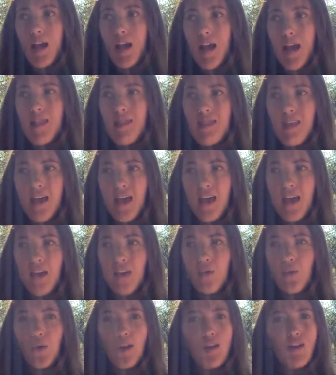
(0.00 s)
and
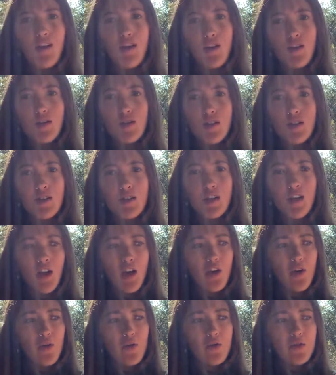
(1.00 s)
then one of the nurses
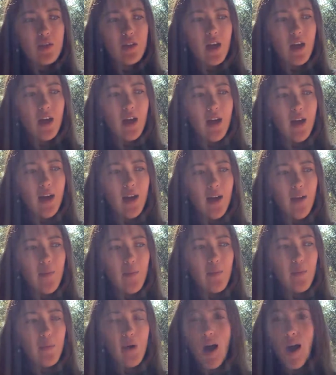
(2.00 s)
goes,
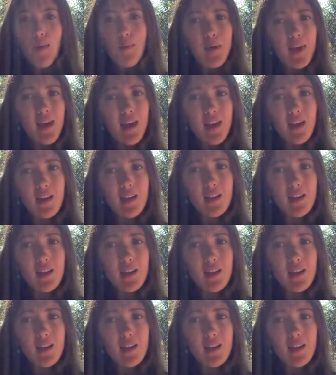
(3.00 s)
Poppy,